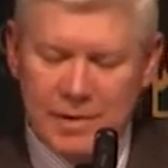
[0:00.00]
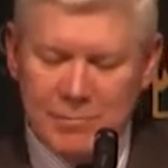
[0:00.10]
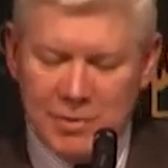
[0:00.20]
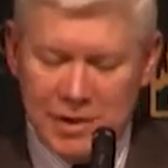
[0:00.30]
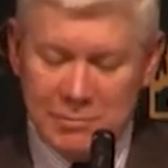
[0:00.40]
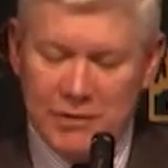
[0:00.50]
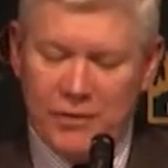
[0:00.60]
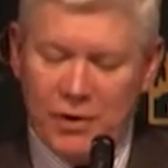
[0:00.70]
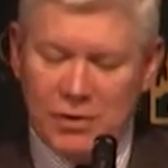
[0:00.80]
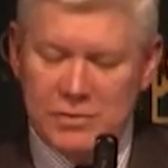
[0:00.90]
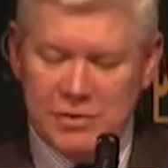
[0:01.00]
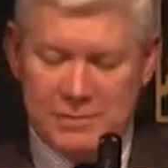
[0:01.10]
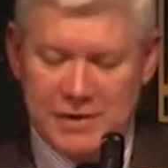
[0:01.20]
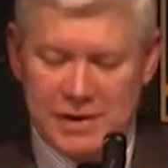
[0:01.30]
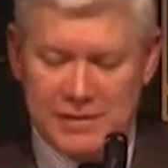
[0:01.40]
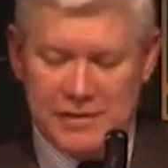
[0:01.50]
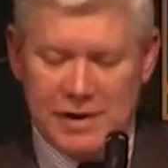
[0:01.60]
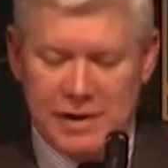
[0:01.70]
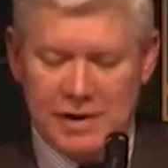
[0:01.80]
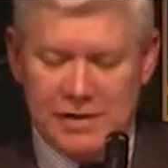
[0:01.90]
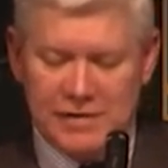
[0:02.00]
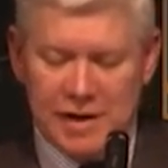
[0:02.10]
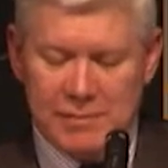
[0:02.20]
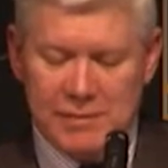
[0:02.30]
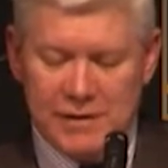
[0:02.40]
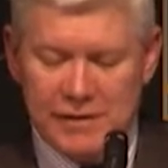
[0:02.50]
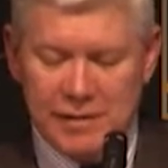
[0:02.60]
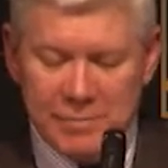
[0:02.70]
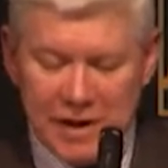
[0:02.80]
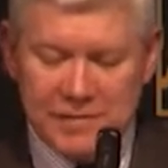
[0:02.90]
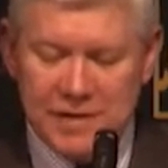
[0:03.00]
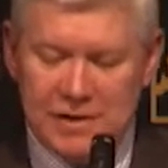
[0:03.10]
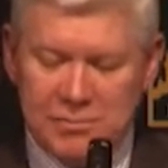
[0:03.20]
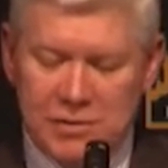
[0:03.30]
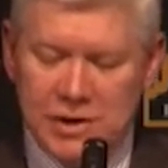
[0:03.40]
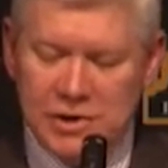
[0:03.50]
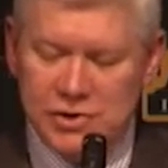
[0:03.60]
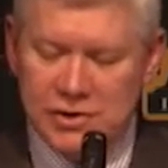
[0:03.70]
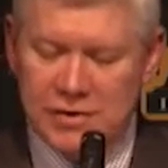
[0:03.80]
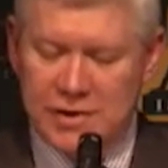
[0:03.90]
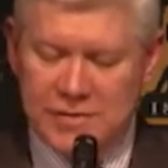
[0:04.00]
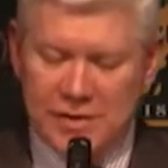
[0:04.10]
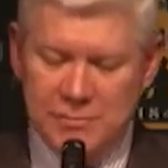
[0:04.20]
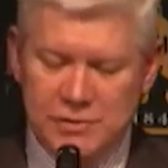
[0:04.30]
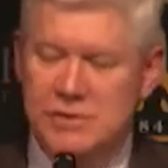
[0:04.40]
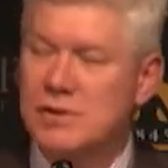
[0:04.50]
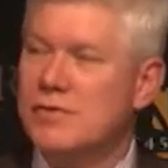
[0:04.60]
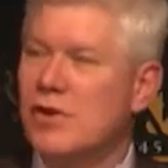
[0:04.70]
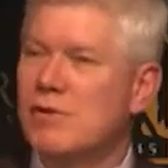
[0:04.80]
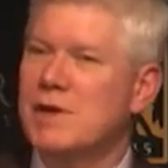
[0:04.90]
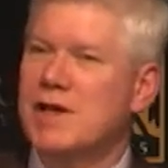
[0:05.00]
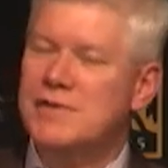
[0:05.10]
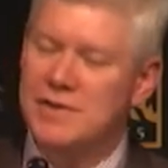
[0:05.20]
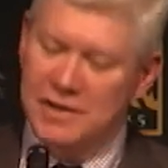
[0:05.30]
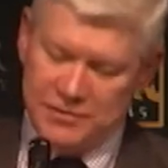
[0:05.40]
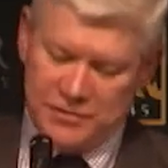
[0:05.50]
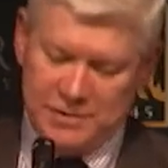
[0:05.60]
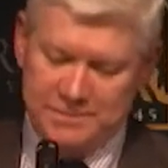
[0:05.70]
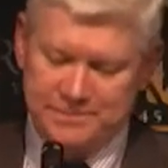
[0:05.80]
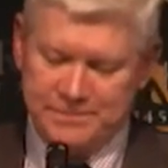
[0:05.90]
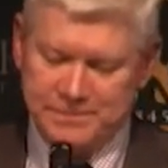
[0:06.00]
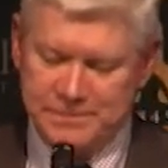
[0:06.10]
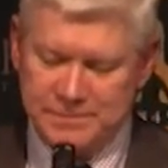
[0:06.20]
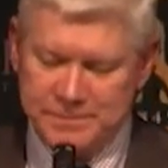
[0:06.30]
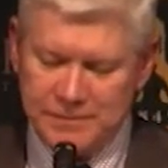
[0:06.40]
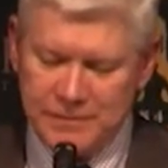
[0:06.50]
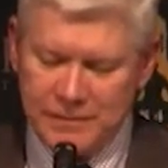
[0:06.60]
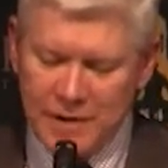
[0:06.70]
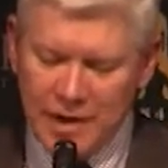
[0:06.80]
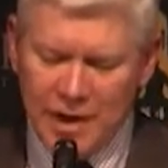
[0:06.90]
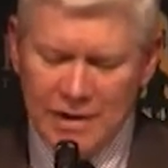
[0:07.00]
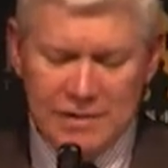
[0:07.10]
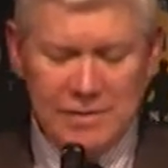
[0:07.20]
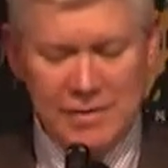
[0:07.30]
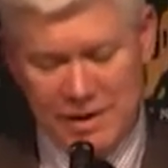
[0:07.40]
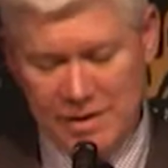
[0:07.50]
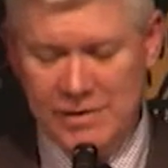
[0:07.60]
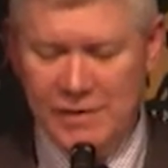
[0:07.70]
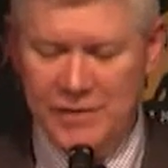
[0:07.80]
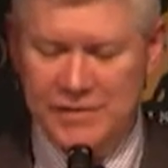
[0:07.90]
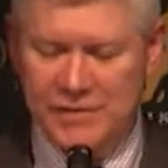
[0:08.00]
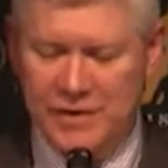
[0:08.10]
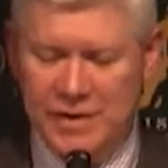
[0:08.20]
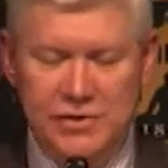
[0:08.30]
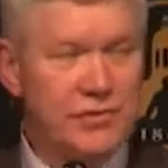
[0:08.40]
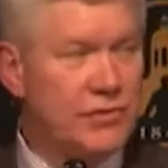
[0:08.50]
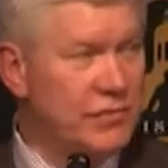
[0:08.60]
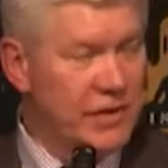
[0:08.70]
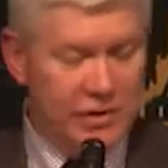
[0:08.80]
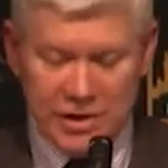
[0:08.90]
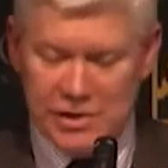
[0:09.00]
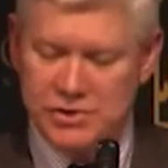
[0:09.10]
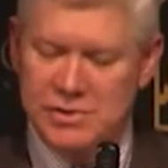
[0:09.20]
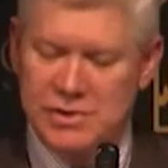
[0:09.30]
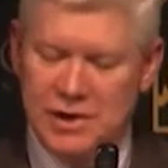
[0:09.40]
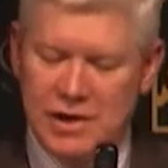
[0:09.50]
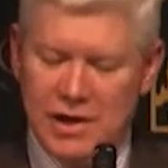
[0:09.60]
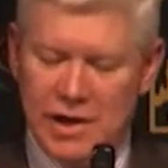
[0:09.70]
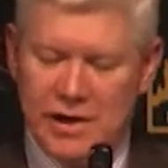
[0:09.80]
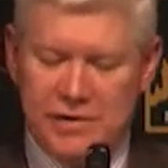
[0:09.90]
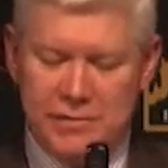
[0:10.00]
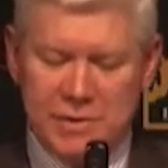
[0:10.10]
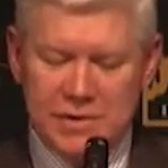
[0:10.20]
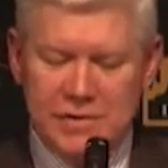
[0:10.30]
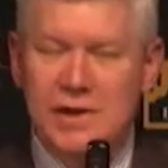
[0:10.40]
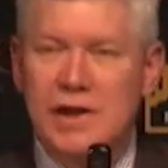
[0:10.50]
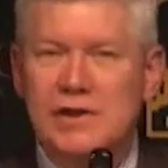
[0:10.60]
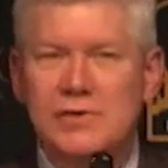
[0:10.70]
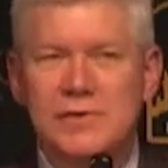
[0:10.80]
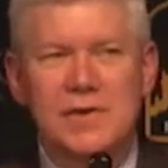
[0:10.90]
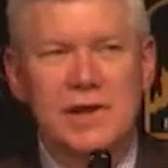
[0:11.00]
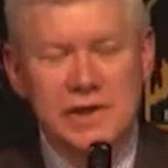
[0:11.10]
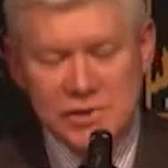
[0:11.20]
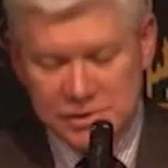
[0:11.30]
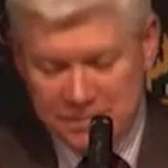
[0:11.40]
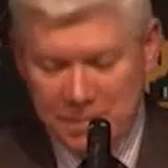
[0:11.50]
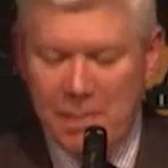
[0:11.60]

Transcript: But let me follow Dobzhansky and accept as their best explanation the assumption of common ancestry and then diversification through variation, heritability, and natural selection.